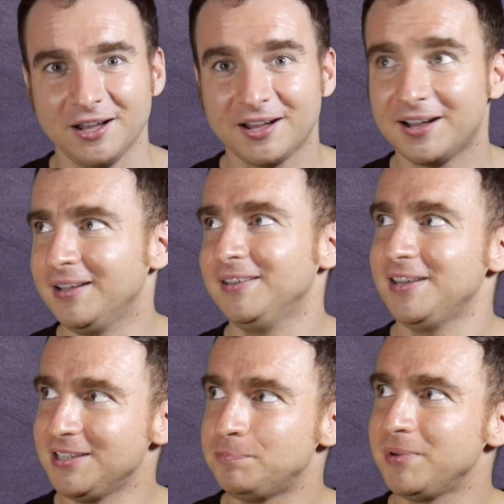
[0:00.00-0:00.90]

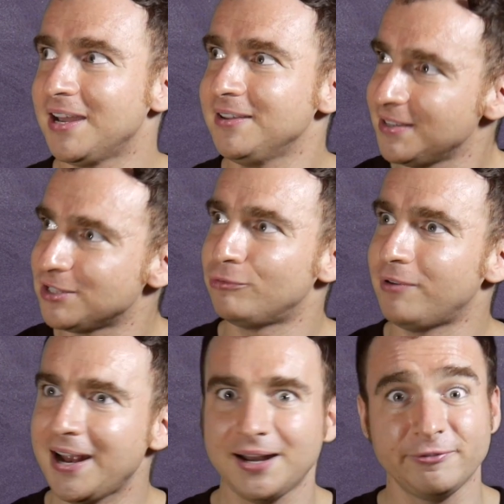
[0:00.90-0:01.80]
it's because it's
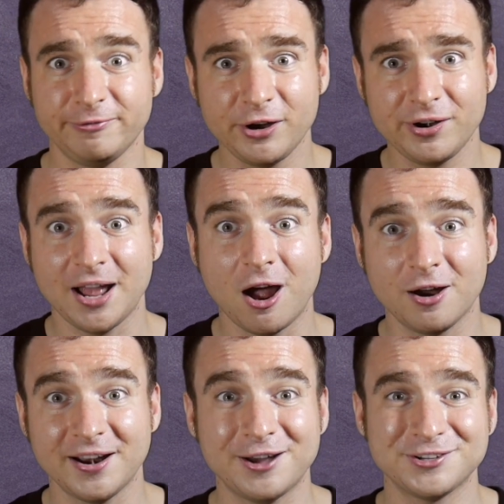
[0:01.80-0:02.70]
raining very
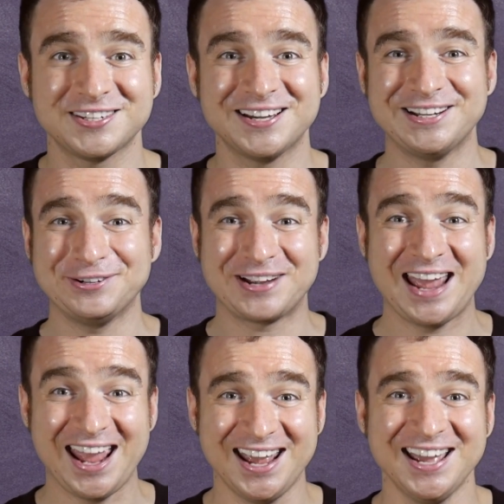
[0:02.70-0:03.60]
hard outside,
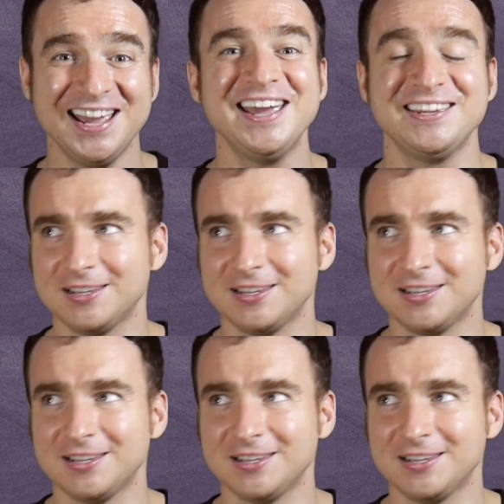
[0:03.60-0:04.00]
okay?